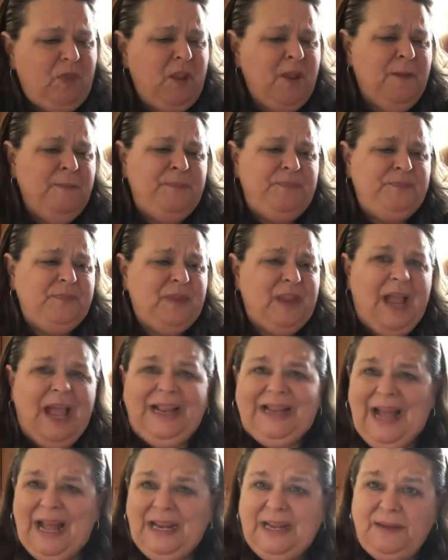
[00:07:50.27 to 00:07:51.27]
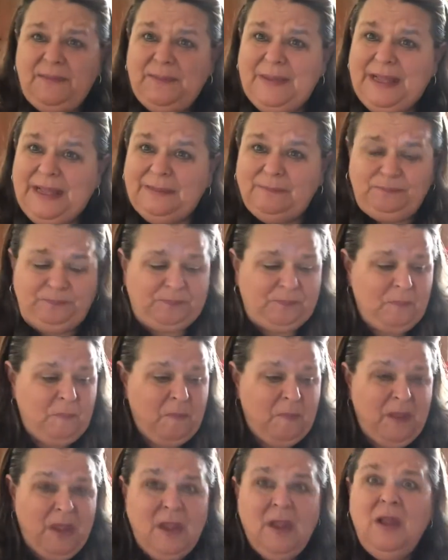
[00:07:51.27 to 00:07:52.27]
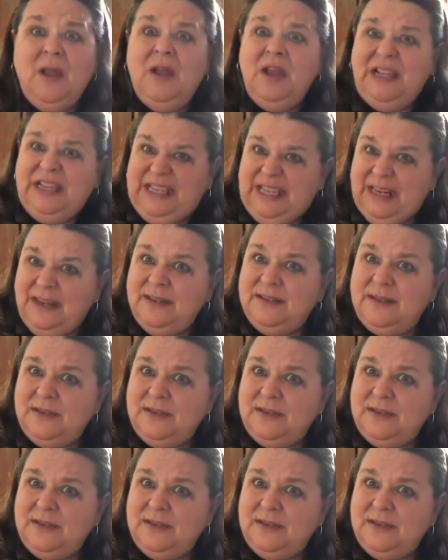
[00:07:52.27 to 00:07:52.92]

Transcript: I got to admit, Guinness